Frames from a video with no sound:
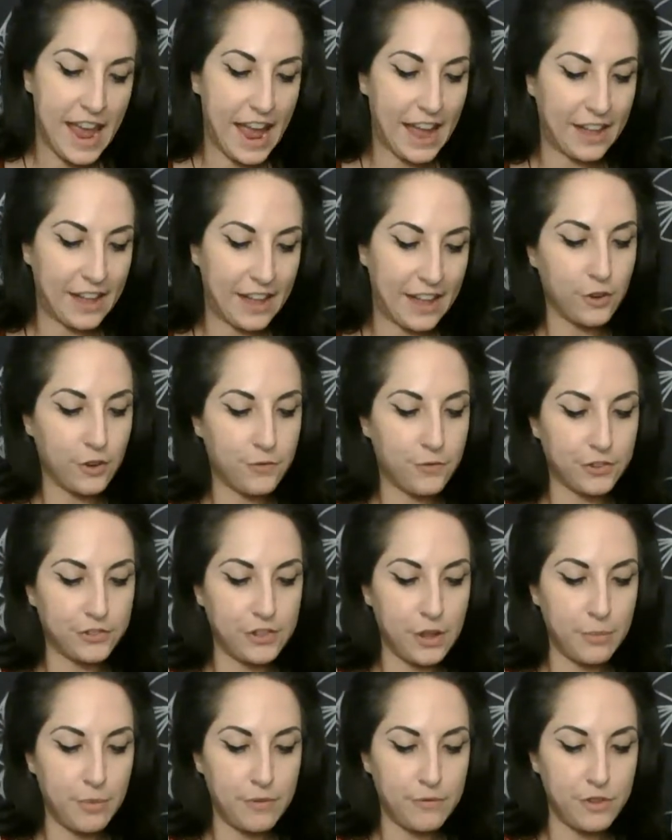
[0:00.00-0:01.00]
And so for
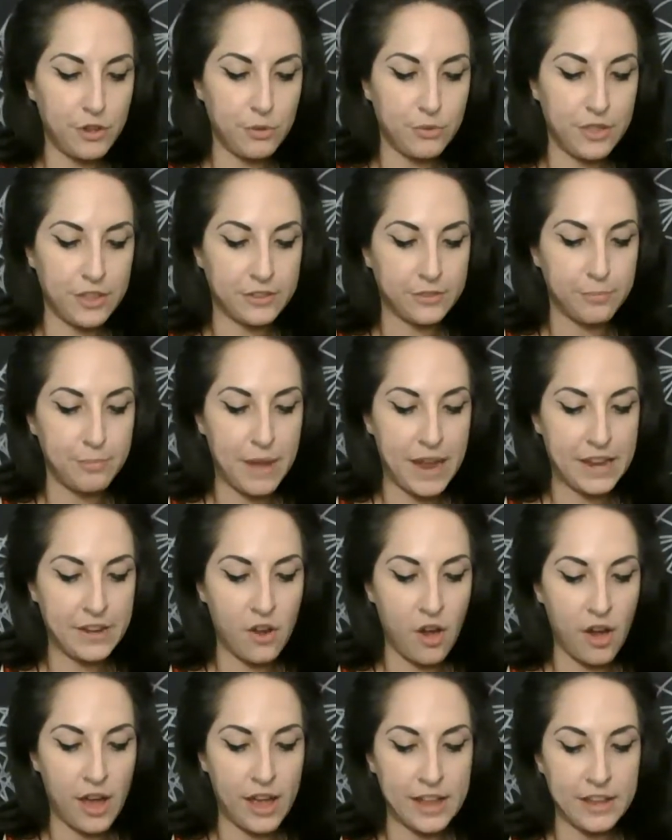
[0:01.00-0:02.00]
some of you, this may
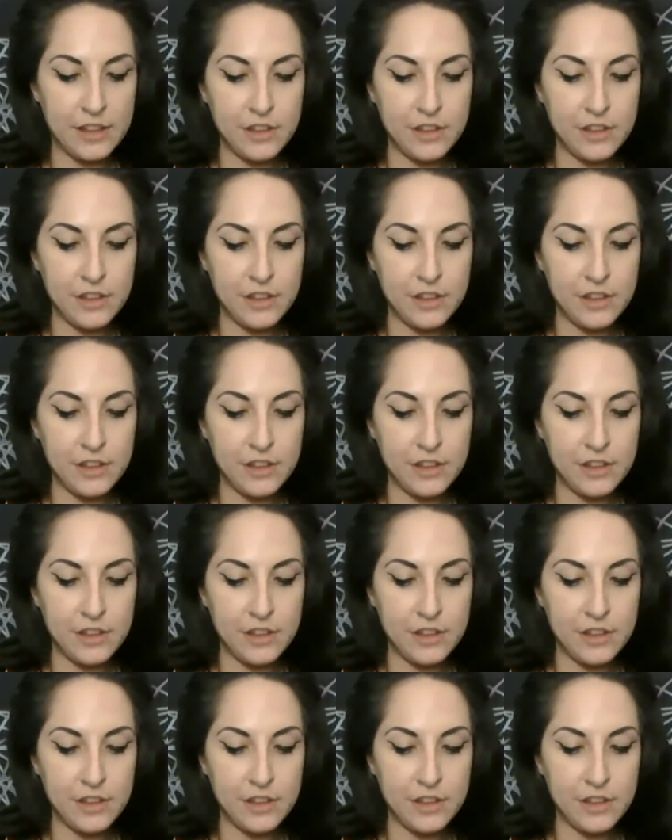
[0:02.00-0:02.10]
not,